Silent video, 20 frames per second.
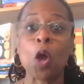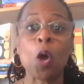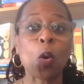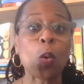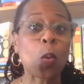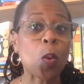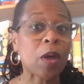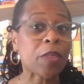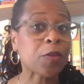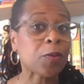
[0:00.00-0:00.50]

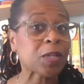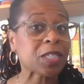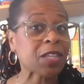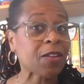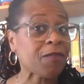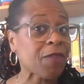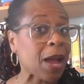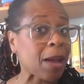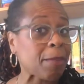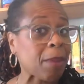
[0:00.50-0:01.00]
whether it's
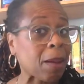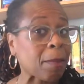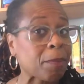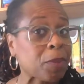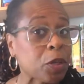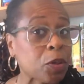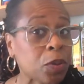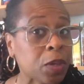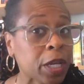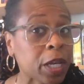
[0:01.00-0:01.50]
defined by
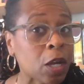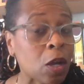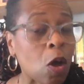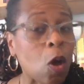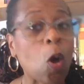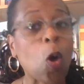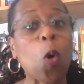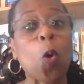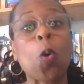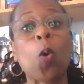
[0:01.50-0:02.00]
beauty
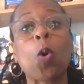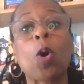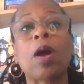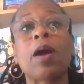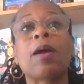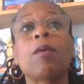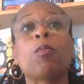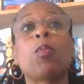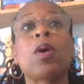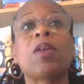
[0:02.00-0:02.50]
or
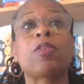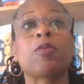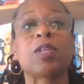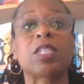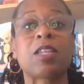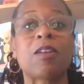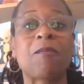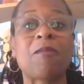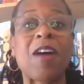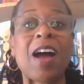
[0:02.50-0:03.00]
whether it's
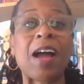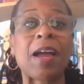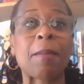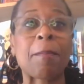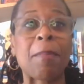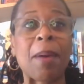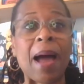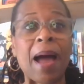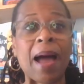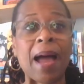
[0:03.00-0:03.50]

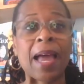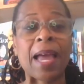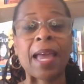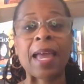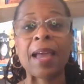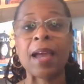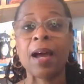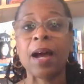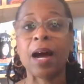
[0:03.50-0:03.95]
defined by